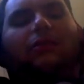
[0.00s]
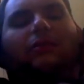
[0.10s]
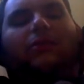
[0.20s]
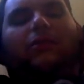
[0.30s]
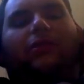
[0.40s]
the
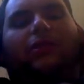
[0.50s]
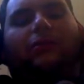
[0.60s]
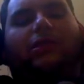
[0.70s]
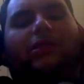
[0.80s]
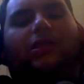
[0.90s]
Motor City
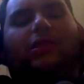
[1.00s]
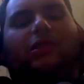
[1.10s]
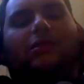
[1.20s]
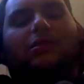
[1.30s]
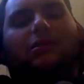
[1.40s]
Machine
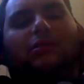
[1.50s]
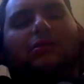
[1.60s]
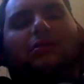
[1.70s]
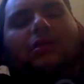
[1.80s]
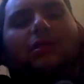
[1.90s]
Guns,
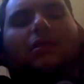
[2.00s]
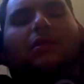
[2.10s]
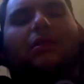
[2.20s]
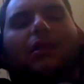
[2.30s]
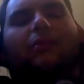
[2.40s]
so,
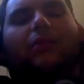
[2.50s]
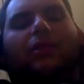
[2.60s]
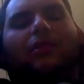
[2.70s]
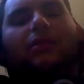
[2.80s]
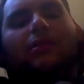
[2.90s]
I
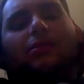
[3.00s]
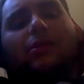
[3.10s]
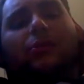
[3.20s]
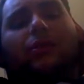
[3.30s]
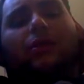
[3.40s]
mean, that's
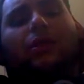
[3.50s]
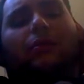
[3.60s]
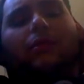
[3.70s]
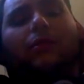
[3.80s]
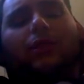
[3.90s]
just one
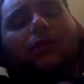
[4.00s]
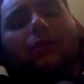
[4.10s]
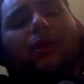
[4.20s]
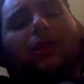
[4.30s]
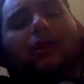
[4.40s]
thing. But either
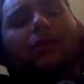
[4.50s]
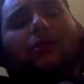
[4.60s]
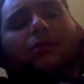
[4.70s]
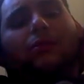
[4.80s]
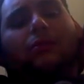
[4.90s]
way, it
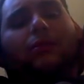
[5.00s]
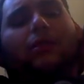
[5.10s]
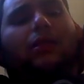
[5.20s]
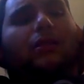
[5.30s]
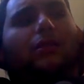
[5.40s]
took them
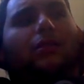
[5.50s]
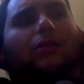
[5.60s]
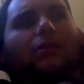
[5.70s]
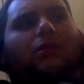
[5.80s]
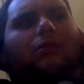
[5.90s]

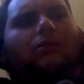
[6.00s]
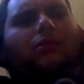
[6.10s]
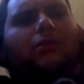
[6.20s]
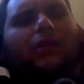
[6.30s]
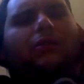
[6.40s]

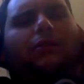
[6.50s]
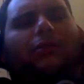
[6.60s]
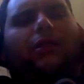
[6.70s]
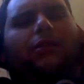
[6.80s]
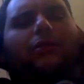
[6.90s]
3 or
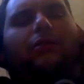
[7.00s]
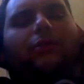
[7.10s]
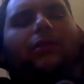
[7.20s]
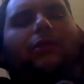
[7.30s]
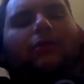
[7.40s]
4 years to
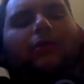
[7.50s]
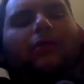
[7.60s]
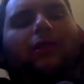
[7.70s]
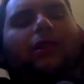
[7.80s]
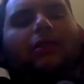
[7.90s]
win their
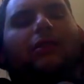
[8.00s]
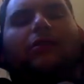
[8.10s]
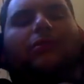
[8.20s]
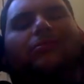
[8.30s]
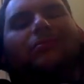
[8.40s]
first tag
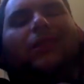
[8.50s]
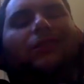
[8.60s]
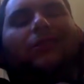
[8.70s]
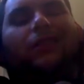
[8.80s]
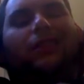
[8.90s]
titles. I
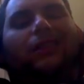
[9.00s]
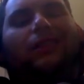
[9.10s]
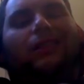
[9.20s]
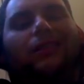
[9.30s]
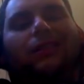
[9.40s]
don't see I
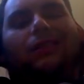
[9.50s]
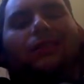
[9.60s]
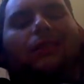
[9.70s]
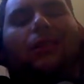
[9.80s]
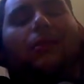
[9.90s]

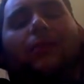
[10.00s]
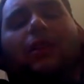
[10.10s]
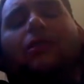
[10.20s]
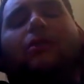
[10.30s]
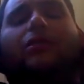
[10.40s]

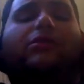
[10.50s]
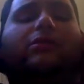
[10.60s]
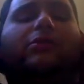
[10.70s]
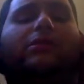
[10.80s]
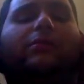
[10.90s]
don't see
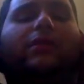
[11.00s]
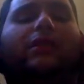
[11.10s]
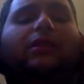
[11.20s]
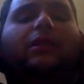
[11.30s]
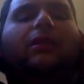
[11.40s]
Generation
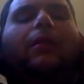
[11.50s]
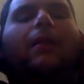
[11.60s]
Me in it.